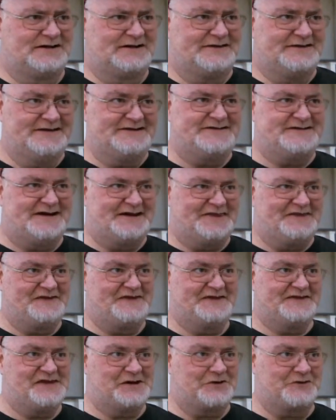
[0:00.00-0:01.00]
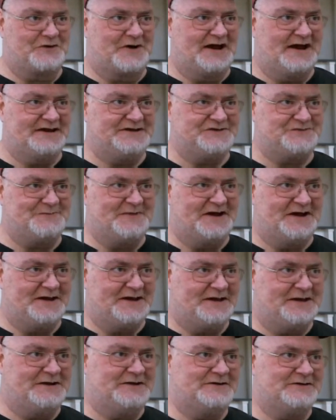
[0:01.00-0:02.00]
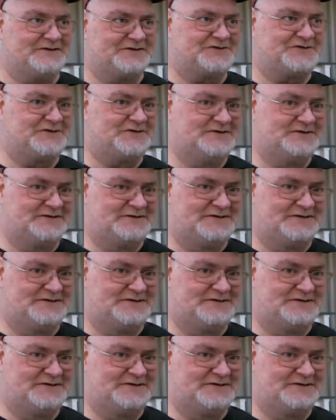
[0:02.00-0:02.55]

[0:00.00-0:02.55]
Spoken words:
There's another thing that grinds my gears.